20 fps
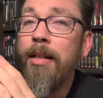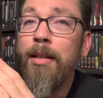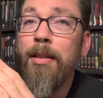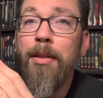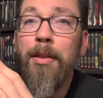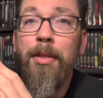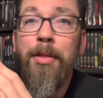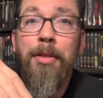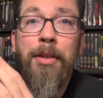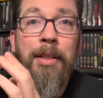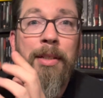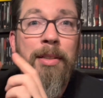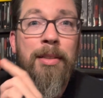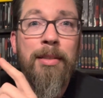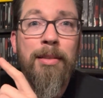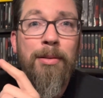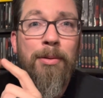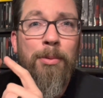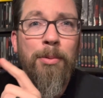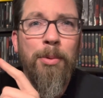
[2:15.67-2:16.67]

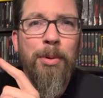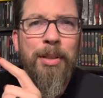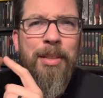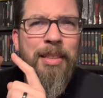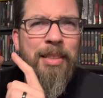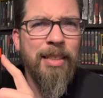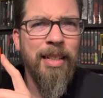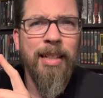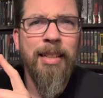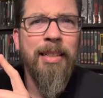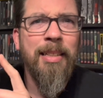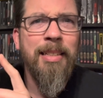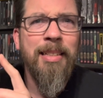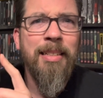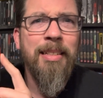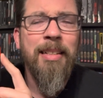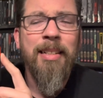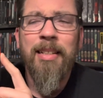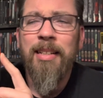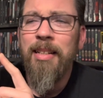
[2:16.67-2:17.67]
this was
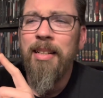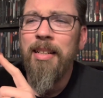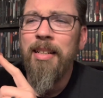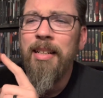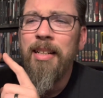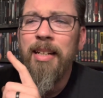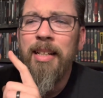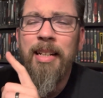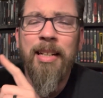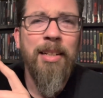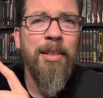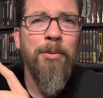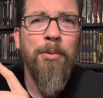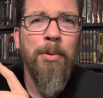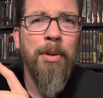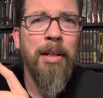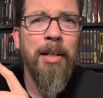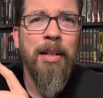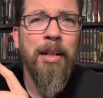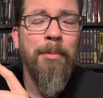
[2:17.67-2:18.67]
selling
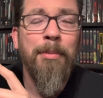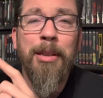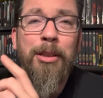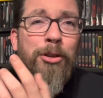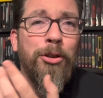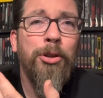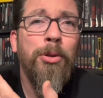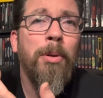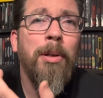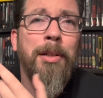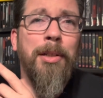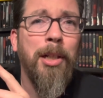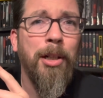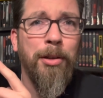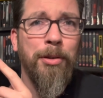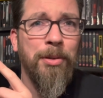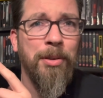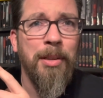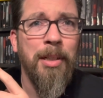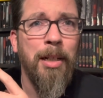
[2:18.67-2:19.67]
anywhere, I mean,
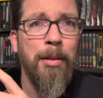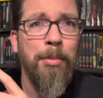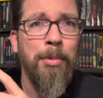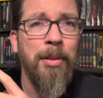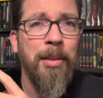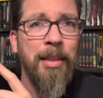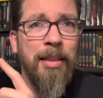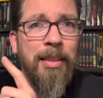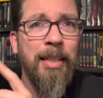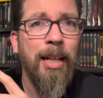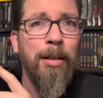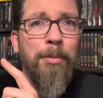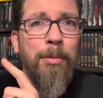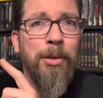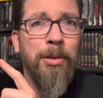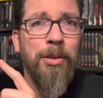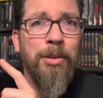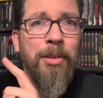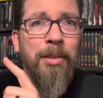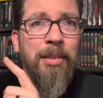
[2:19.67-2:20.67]
$200 and up is how
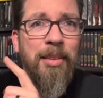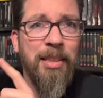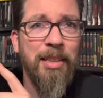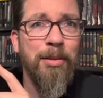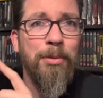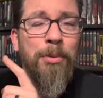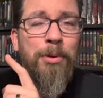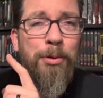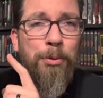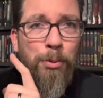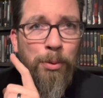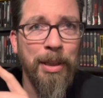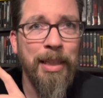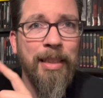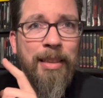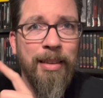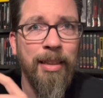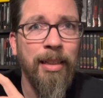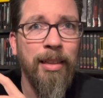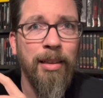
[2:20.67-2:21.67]
much this was
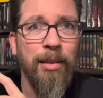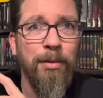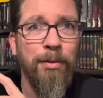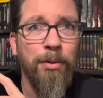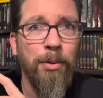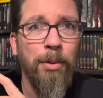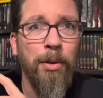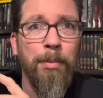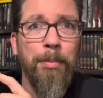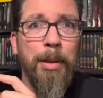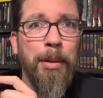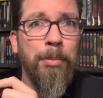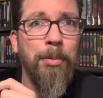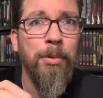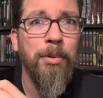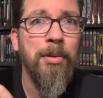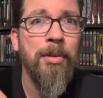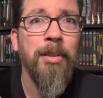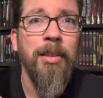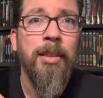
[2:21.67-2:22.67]
reselling for,
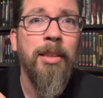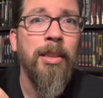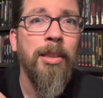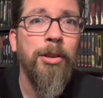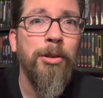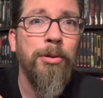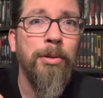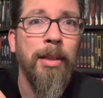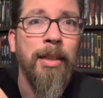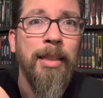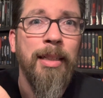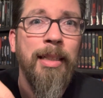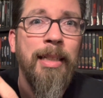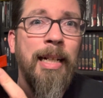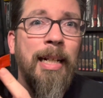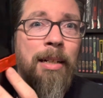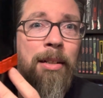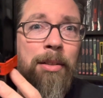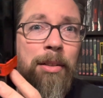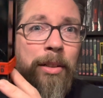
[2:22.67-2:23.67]
people trying to get
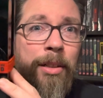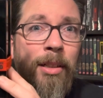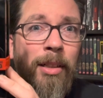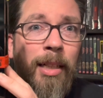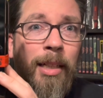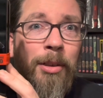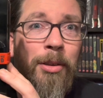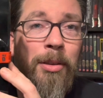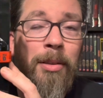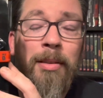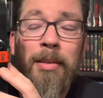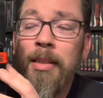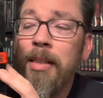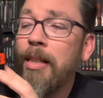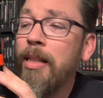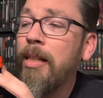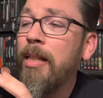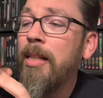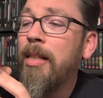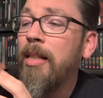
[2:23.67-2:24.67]
out of their collections.
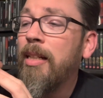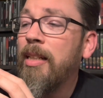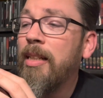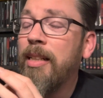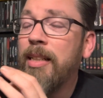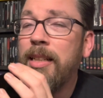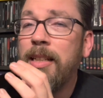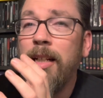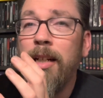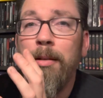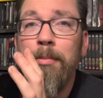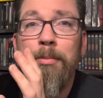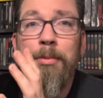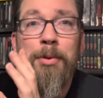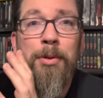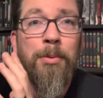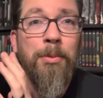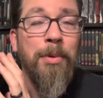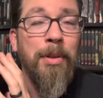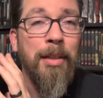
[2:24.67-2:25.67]
It
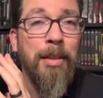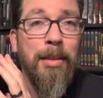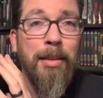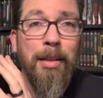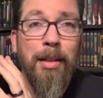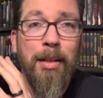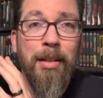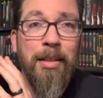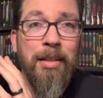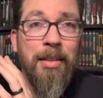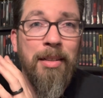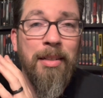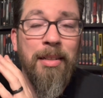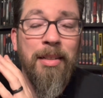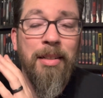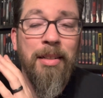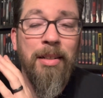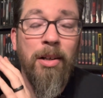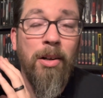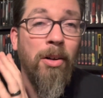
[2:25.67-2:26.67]
comes with
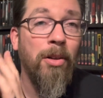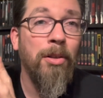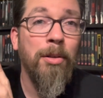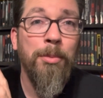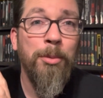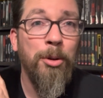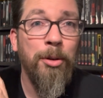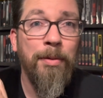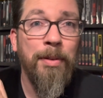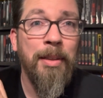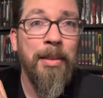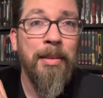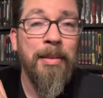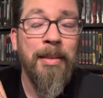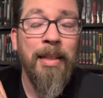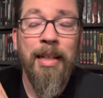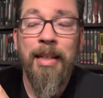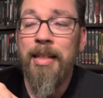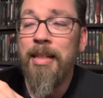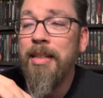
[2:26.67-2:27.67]
all the movies
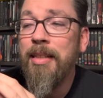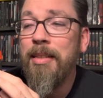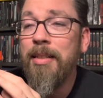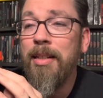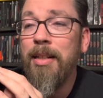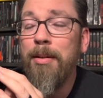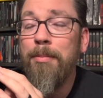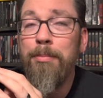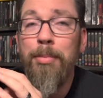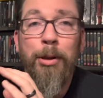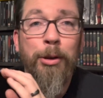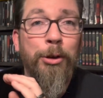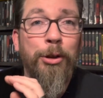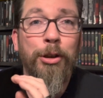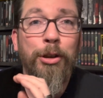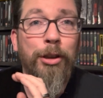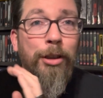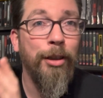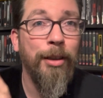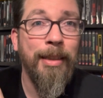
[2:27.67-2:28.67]
and a bunch
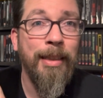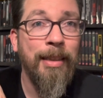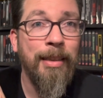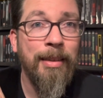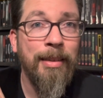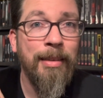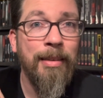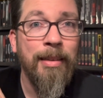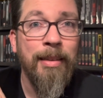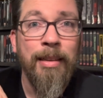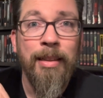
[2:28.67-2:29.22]
of goodies.